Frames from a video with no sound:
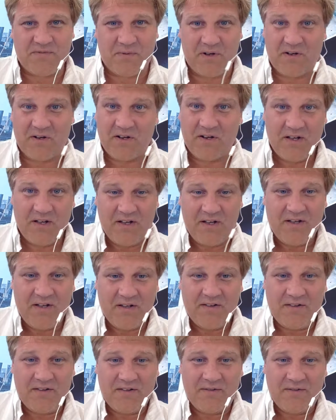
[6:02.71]
Well,
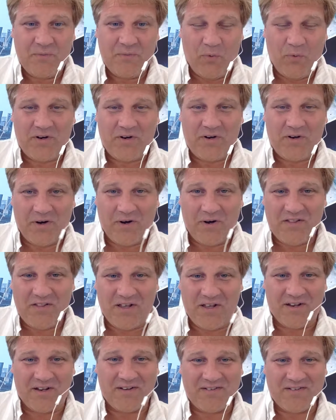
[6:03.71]
what a great
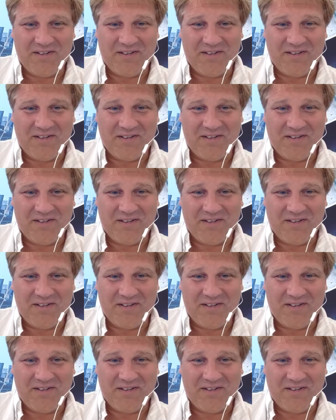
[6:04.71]
thing